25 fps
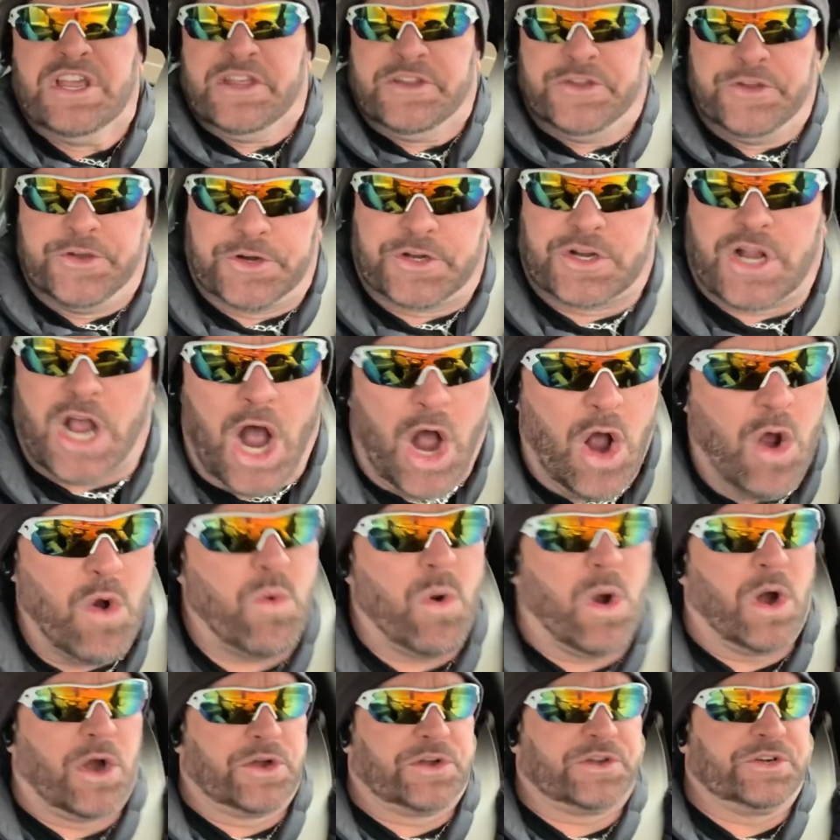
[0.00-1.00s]
your
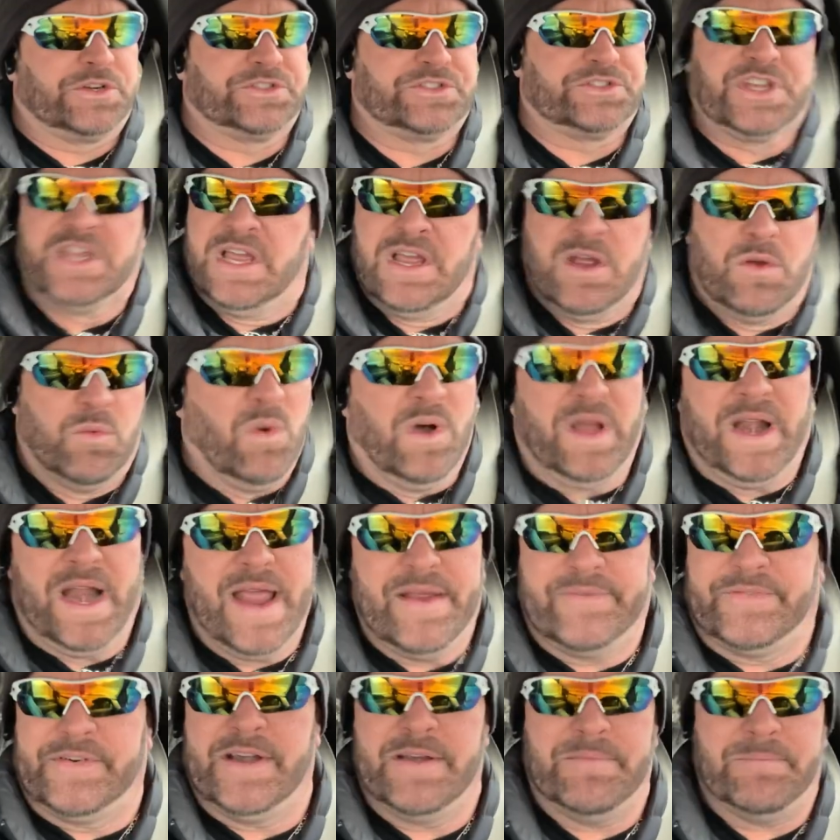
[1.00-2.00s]
co-workers,
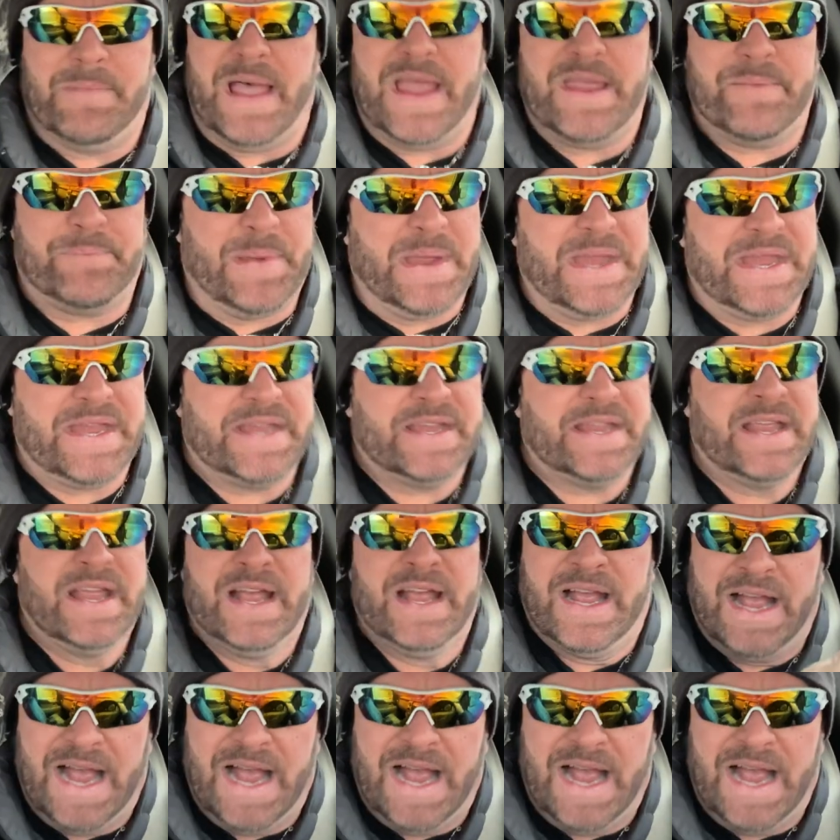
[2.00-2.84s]
whatever it may be.